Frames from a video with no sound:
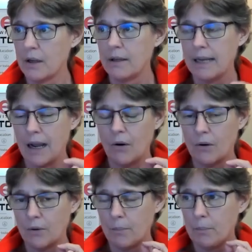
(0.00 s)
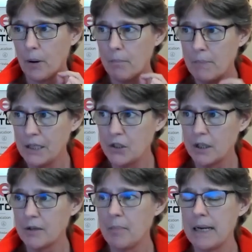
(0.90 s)
Now,
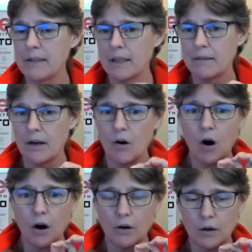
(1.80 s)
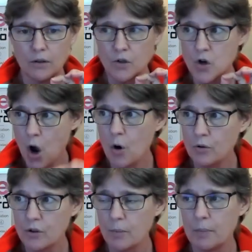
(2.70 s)
permissioned means that there are
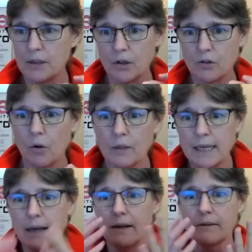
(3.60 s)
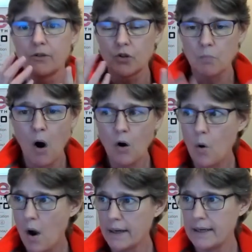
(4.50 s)
nodes, but there's only a small
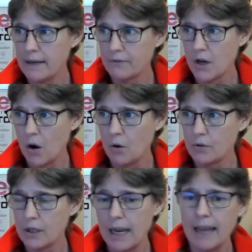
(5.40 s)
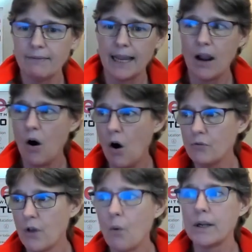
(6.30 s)
quantity of nodes, and they all
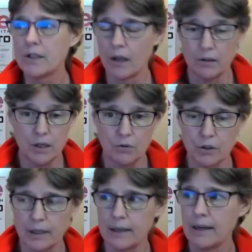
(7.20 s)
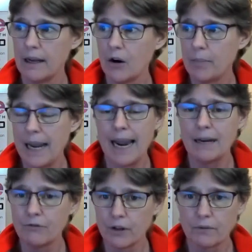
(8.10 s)
know each other usually. It'll be a
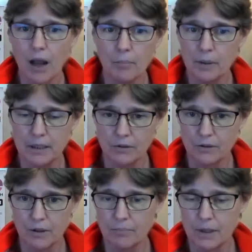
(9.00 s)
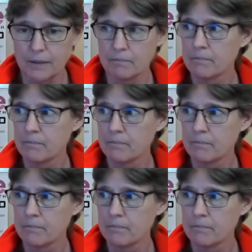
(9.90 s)
handful of companies or something.